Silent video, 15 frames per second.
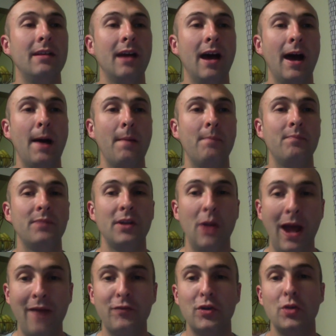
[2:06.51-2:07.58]

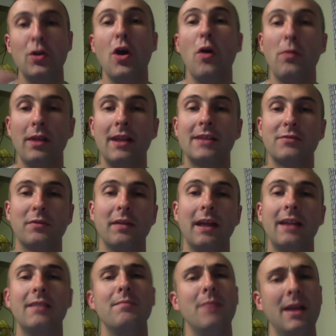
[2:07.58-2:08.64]
after you know that it's
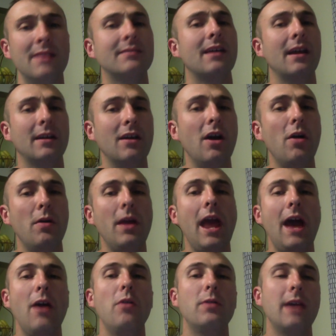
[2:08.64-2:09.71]
related to mint, it's kind of like, oh,
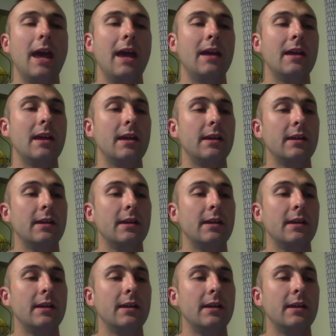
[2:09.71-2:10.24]
yeah, okay.